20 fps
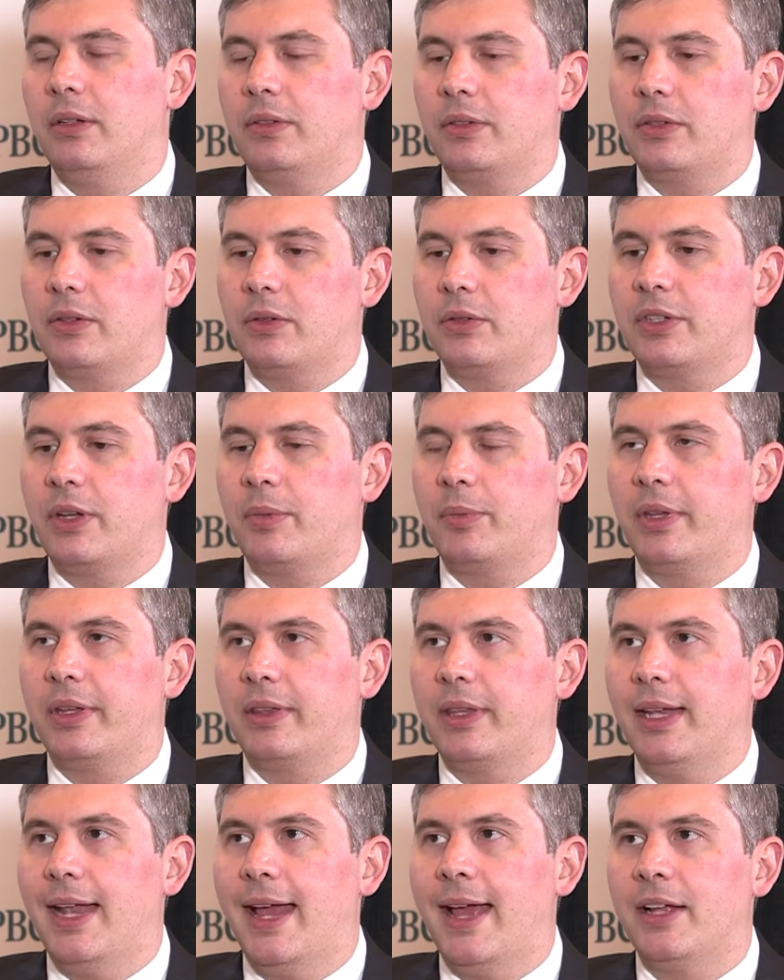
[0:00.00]
So
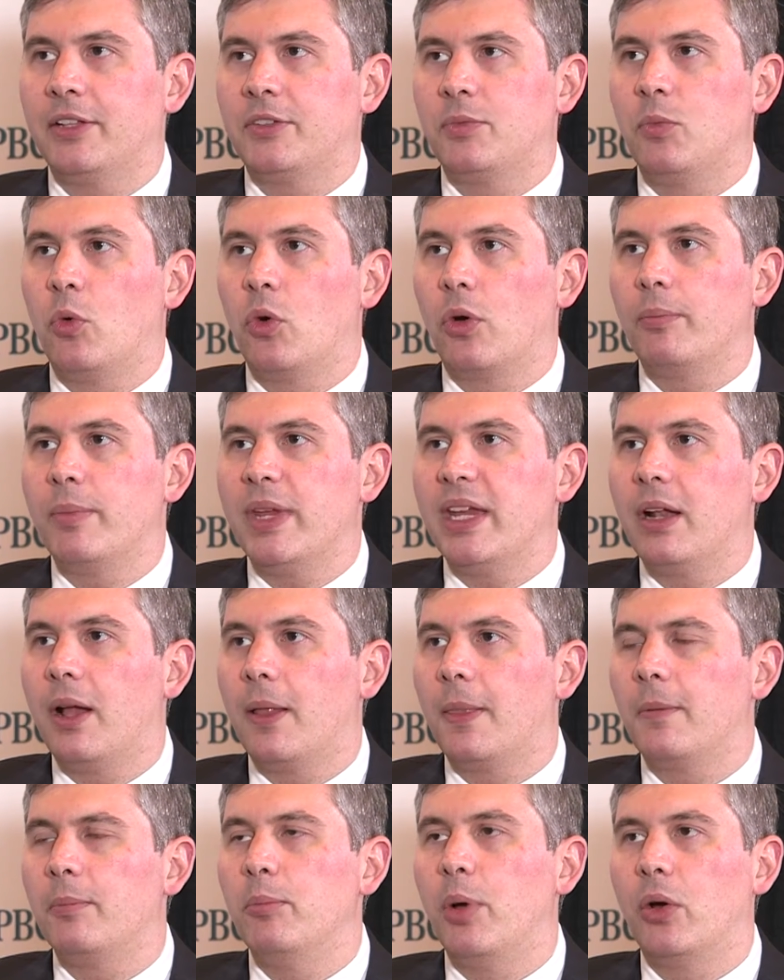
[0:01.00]
something that adds more meat
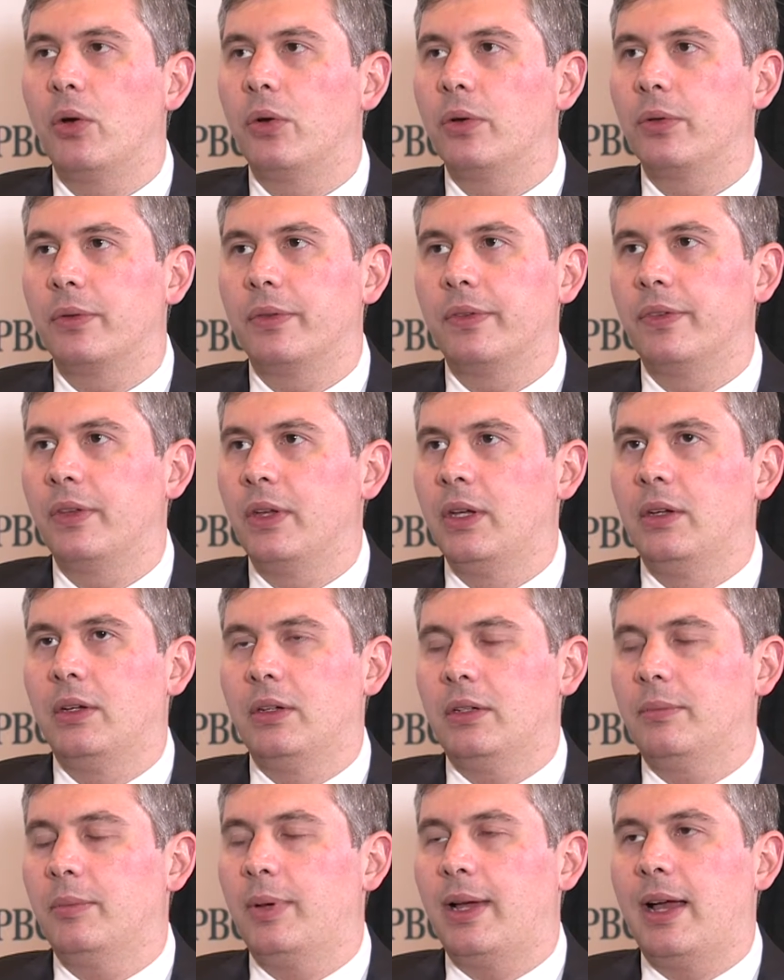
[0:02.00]
on the bones
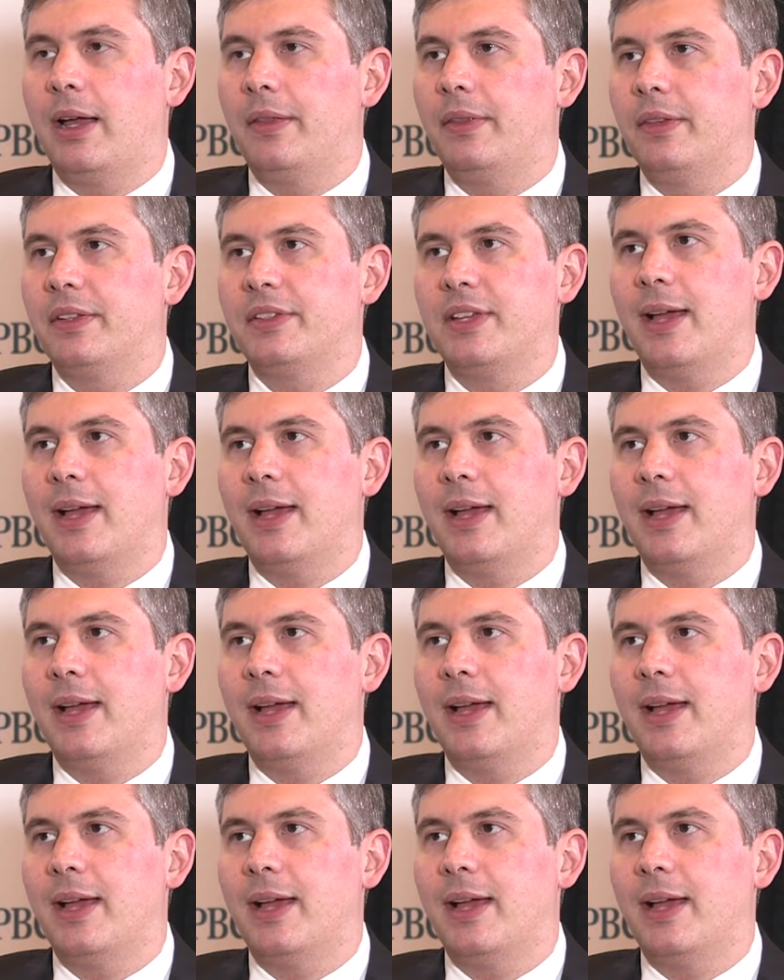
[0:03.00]
behind this